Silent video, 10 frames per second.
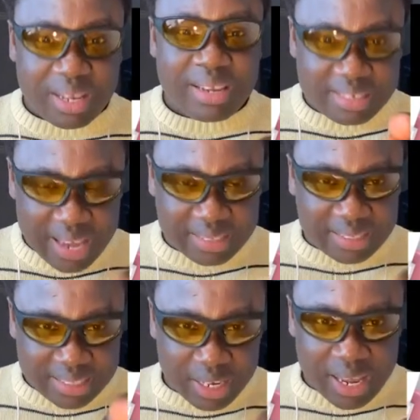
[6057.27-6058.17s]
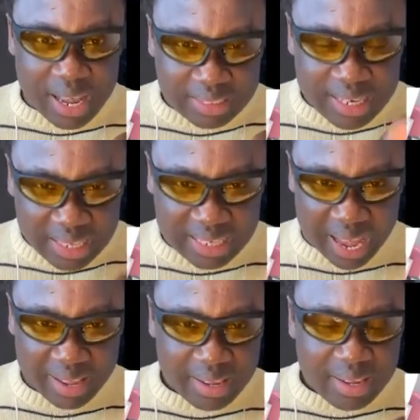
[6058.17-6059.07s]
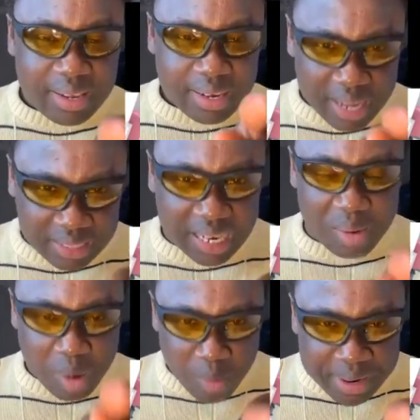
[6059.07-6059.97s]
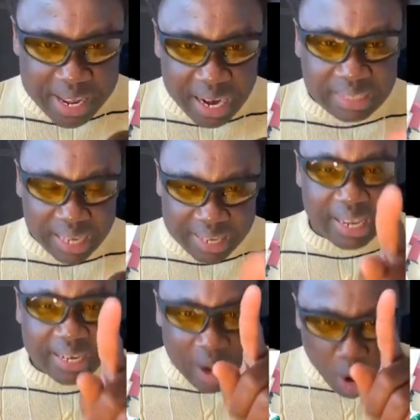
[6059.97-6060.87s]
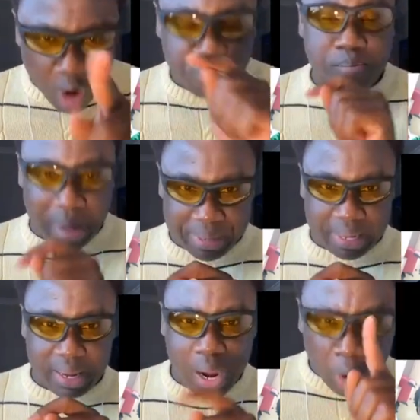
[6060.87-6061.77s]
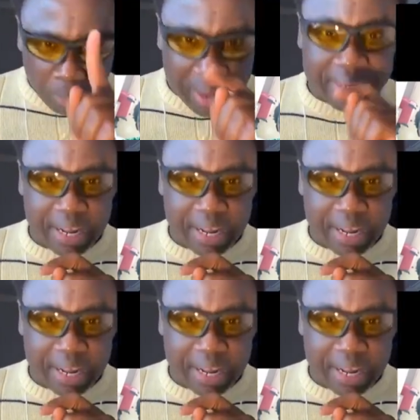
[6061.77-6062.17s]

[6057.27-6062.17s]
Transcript: yes nti nature bo modern na take a day off mami on Monday